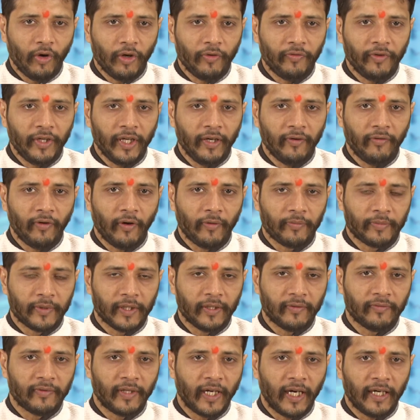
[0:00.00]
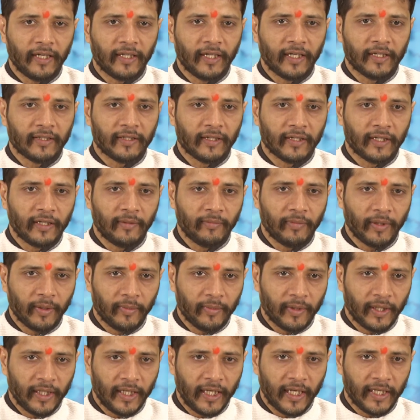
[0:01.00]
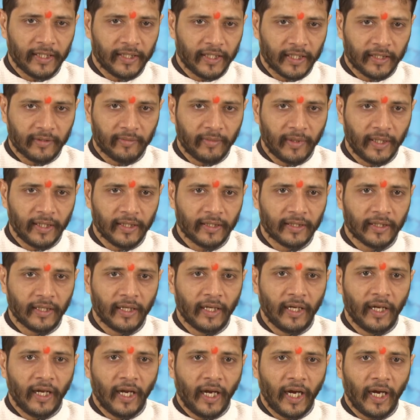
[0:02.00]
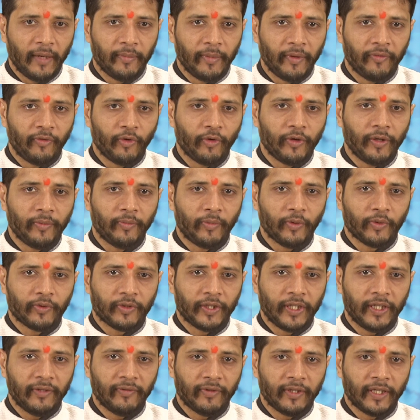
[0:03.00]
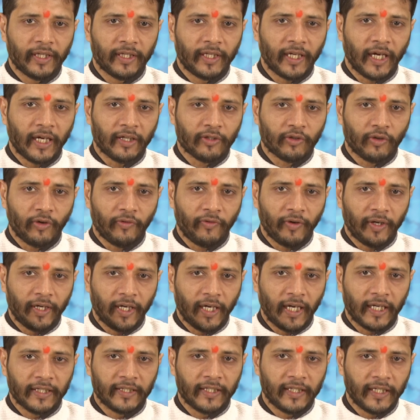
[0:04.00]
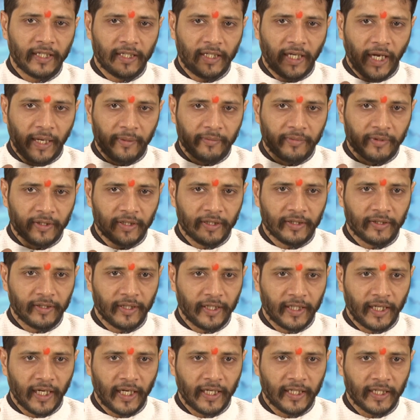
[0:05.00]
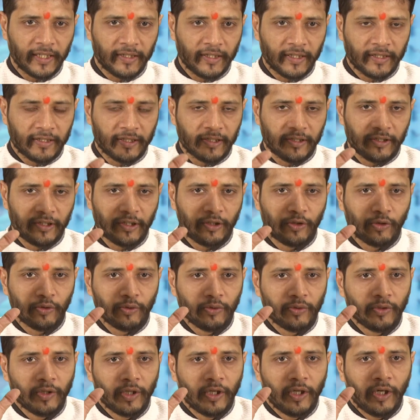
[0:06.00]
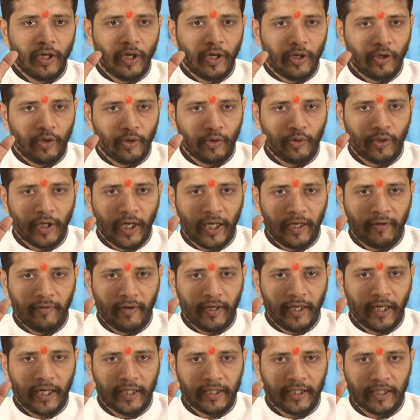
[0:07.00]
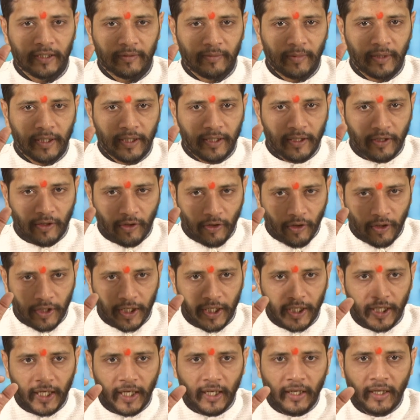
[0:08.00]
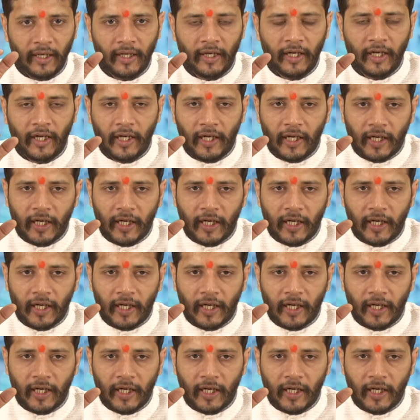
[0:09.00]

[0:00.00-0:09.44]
what we have observed that there are certain preliminary adjustments, and before we proceed with the task of analyzing a time series data, it is necessary to do relevant adjustment in the raw data.